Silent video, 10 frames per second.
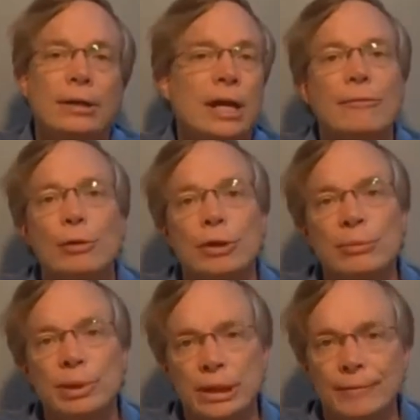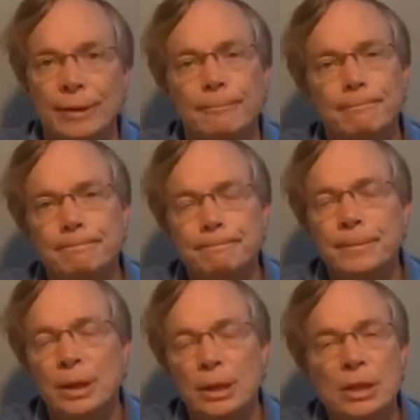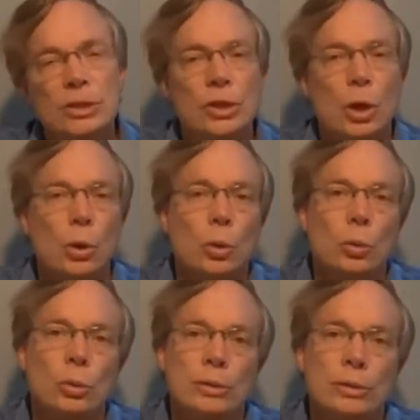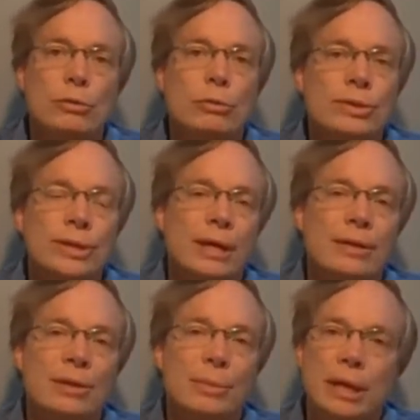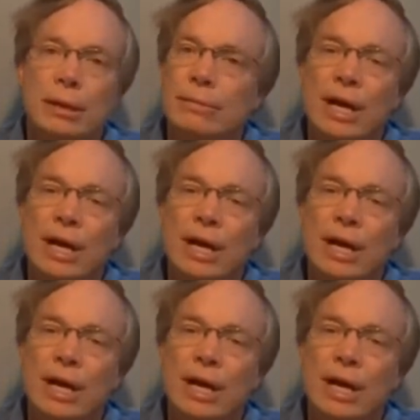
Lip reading: And a lot of you didn't believe it. So Zook was taking some heat.